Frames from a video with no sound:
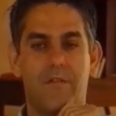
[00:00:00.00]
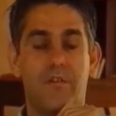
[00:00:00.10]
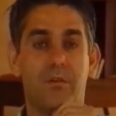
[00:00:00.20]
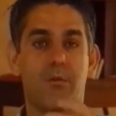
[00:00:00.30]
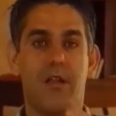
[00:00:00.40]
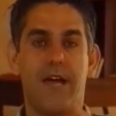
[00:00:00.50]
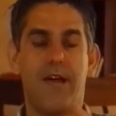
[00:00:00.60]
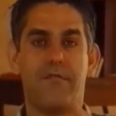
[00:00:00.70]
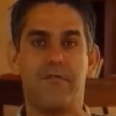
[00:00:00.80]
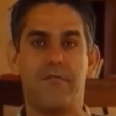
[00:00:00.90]
you will
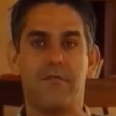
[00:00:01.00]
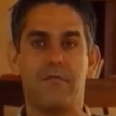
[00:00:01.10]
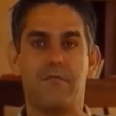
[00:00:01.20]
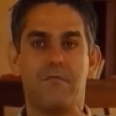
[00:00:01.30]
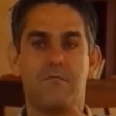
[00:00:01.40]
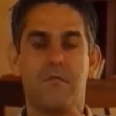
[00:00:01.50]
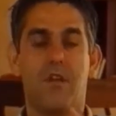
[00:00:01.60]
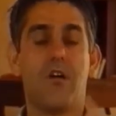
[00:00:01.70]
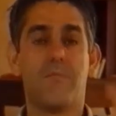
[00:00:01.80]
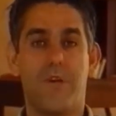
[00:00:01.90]
have
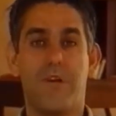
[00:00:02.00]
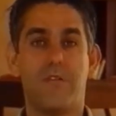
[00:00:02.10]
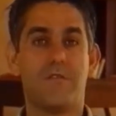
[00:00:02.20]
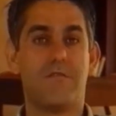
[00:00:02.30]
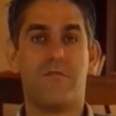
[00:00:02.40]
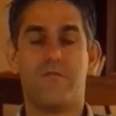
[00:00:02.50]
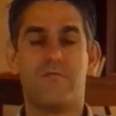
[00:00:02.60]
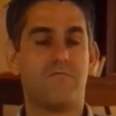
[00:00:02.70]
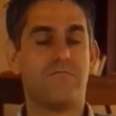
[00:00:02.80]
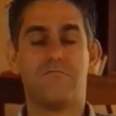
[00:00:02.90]
long periods of
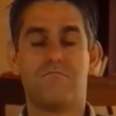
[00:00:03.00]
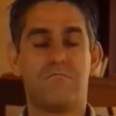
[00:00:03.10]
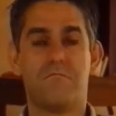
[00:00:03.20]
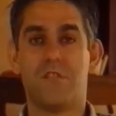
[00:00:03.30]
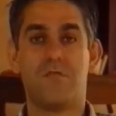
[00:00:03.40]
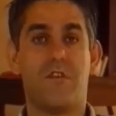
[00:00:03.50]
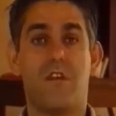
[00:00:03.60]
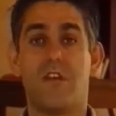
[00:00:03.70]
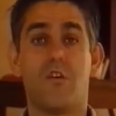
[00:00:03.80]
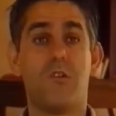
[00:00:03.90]
just
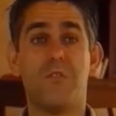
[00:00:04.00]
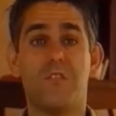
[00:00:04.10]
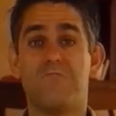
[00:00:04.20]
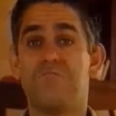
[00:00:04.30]
feeling normal and